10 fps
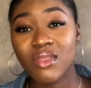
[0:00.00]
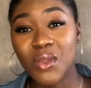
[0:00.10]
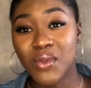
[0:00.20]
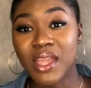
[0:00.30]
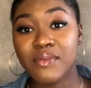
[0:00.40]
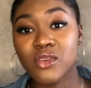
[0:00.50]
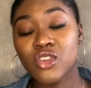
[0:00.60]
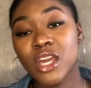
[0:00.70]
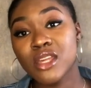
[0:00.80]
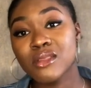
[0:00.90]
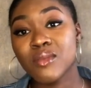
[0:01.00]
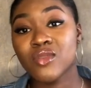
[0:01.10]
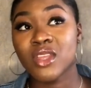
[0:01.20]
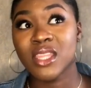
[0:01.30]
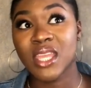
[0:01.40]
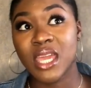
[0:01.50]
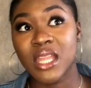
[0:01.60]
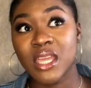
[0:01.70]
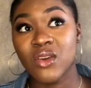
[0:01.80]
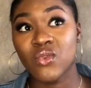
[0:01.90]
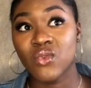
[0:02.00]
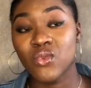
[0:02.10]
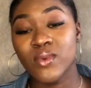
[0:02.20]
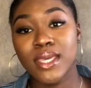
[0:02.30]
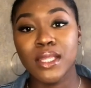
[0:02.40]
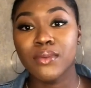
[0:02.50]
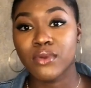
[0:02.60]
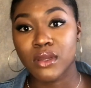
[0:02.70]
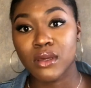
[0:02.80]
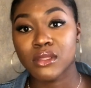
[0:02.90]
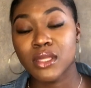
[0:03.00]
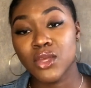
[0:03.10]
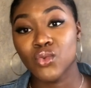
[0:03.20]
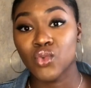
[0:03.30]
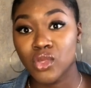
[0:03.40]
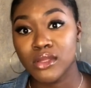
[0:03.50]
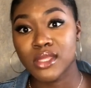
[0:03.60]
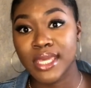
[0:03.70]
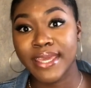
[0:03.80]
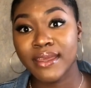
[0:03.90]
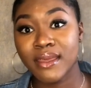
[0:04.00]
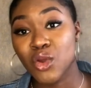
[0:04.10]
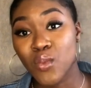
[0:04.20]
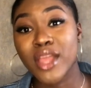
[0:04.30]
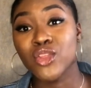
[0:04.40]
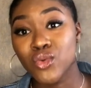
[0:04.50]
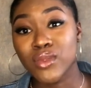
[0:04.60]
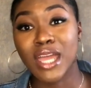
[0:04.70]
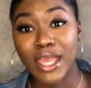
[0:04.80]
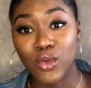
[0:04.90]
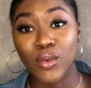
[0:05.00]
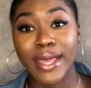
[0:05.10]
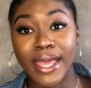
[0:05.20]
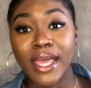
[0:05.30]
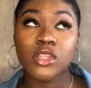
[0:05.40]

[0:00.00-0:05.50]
would have to change some of the daily or weekly products that you're using when you dye your hair.